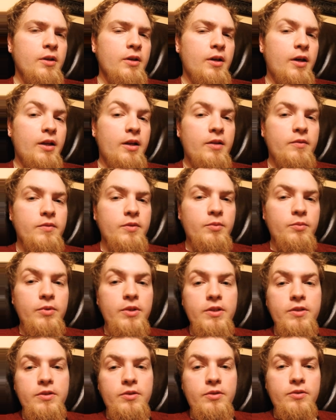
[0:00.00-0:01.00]
I'd have to
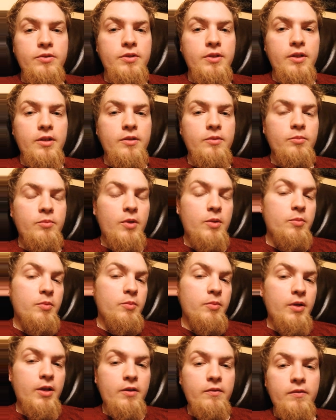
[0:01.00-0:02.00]
research it, maybe
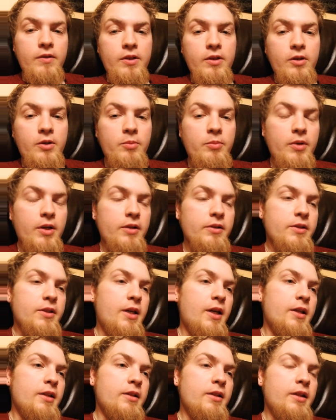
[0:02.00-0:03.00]
make a video about
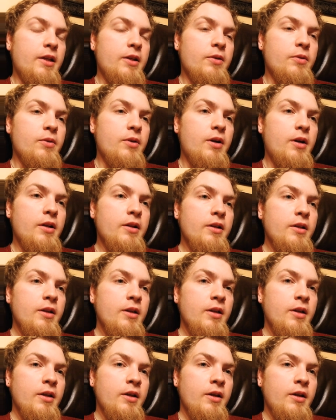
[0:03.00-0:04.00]
that later on,
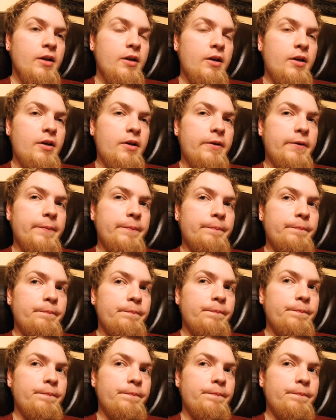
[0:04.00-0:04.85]
um,